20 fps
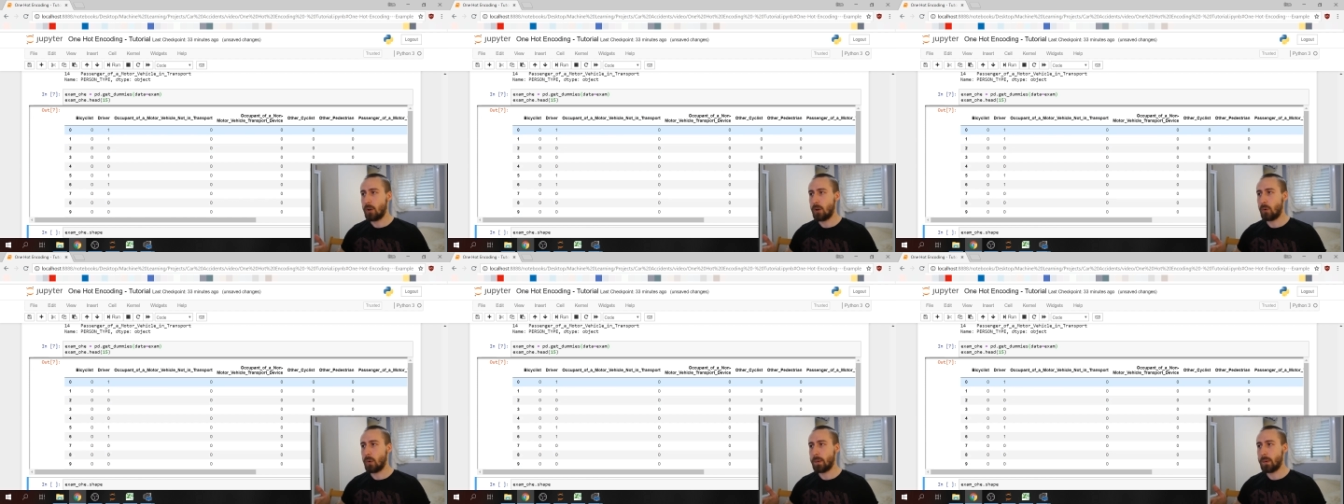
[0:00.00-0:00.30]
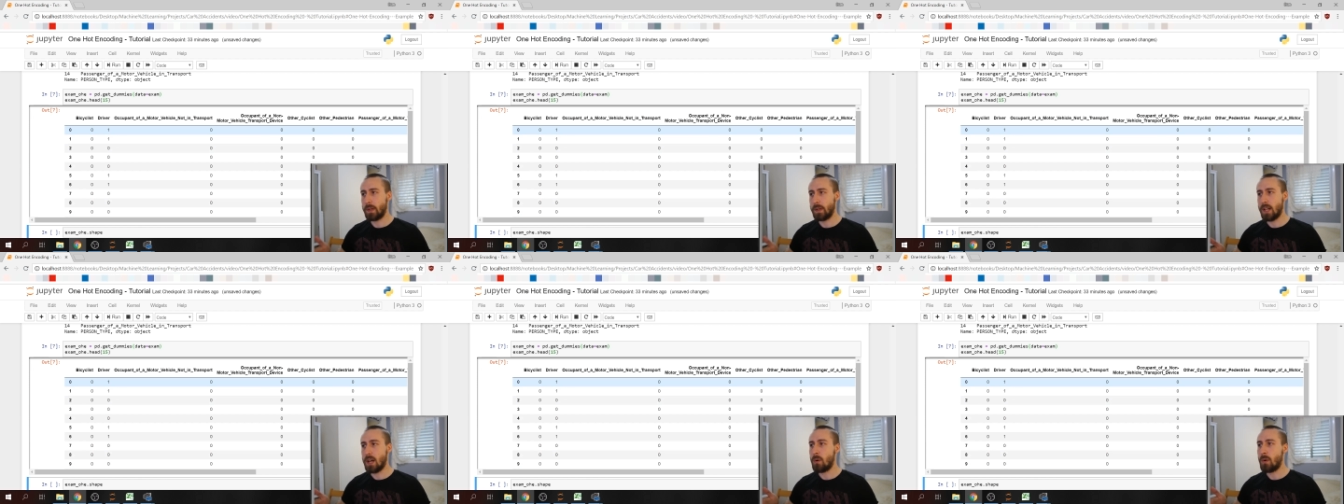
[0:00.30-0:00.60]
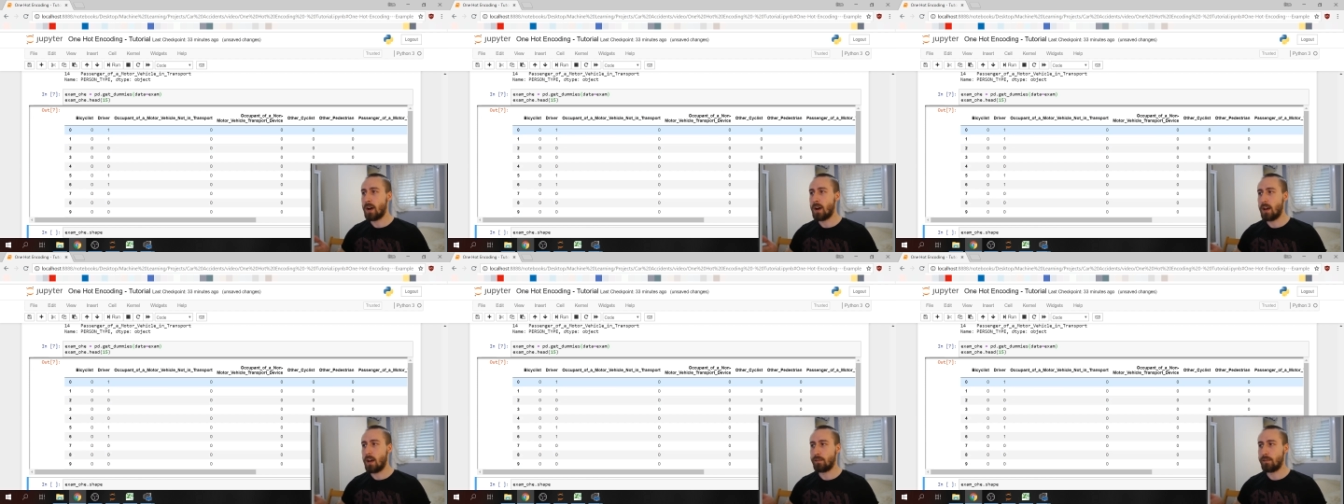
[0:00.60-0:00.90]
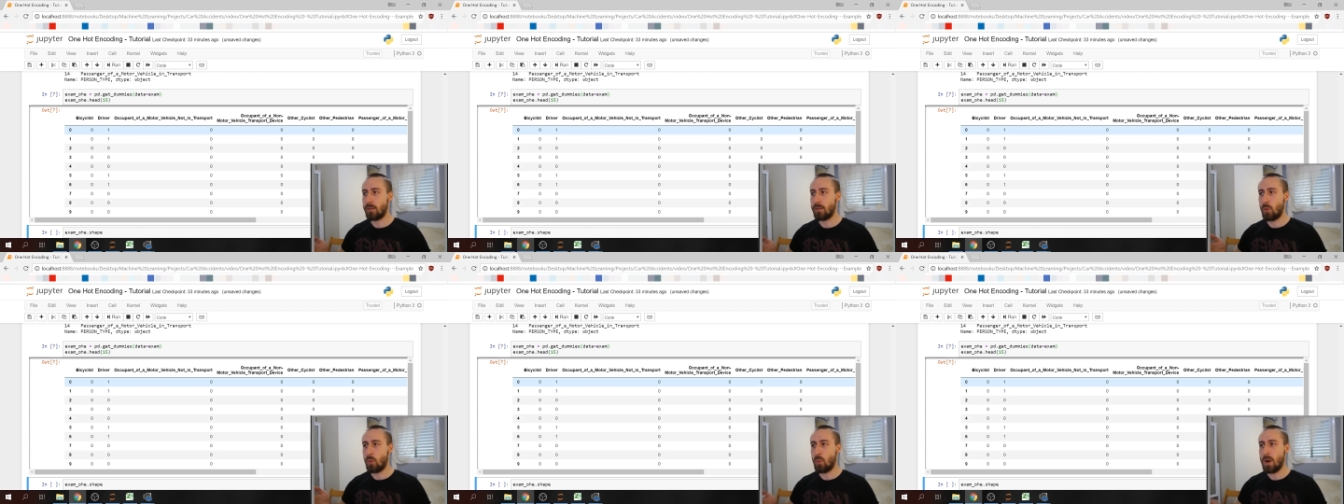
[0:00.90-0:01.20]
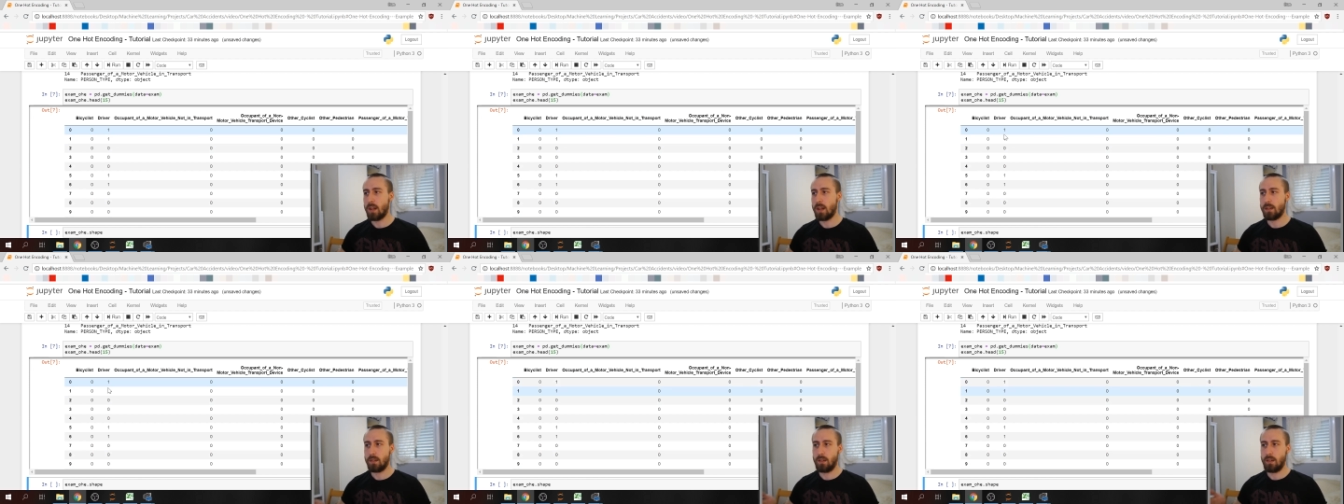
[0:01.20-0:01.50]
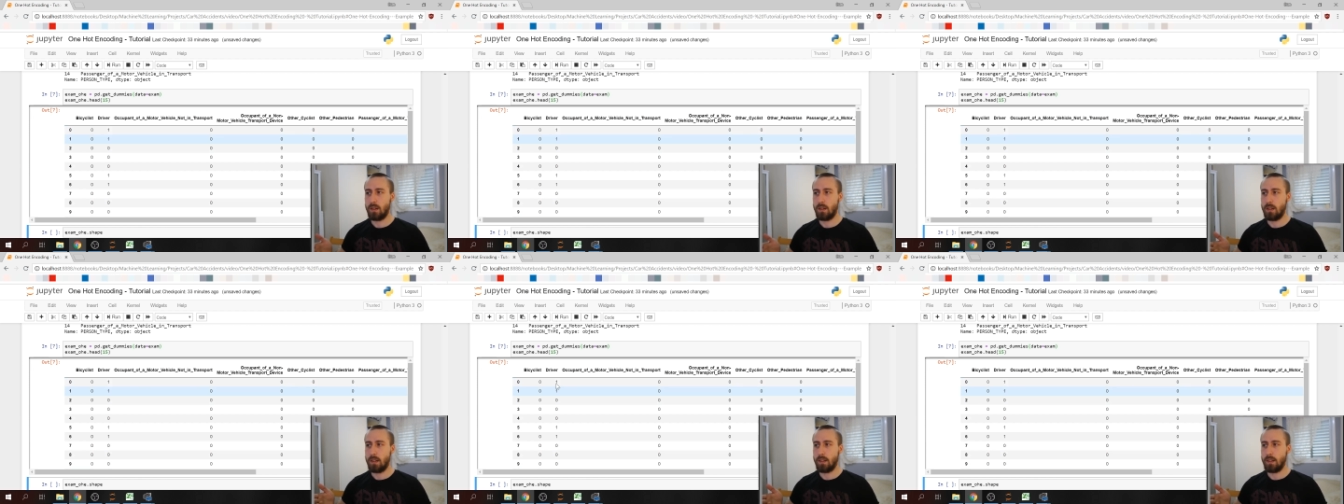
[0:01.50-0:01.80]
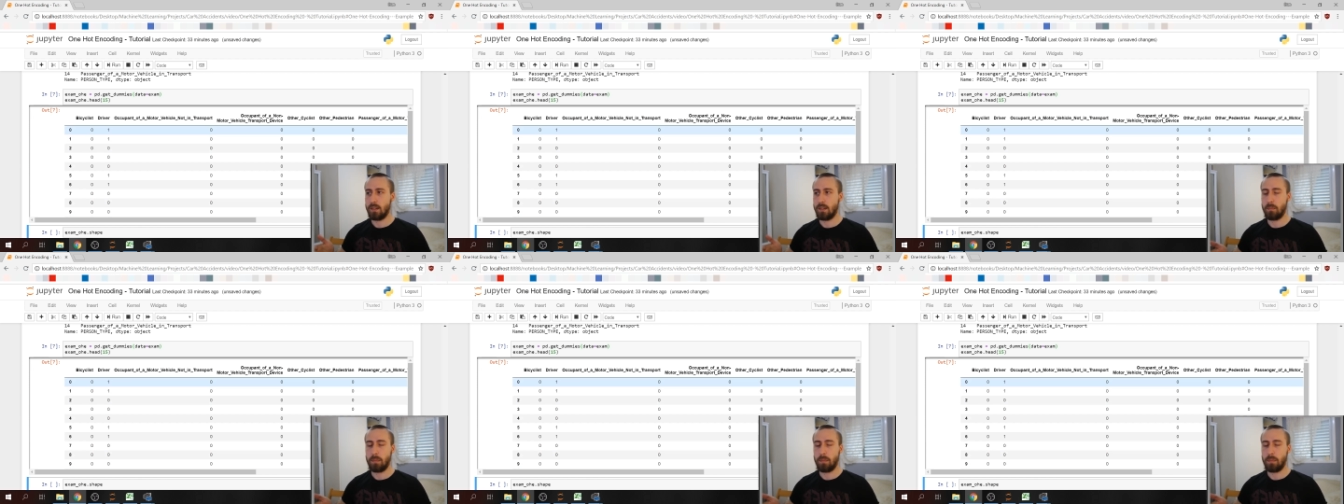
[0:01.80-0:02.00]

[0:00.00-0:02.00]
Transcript: we will now have one in the